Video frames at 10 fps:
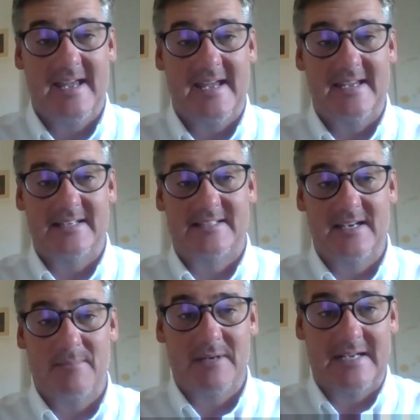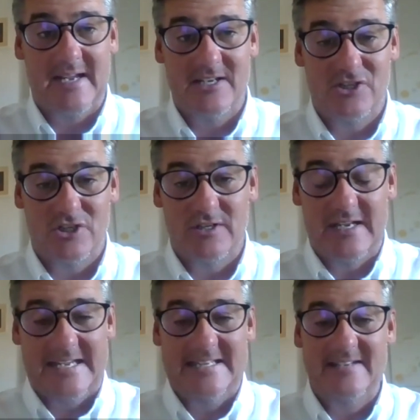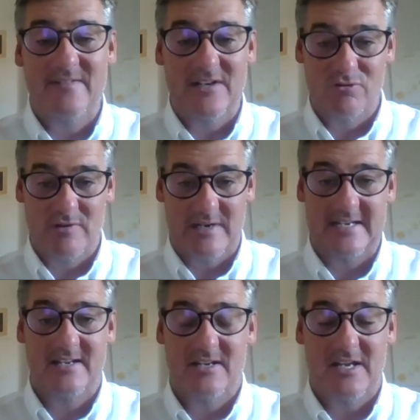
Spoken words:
is an application individually.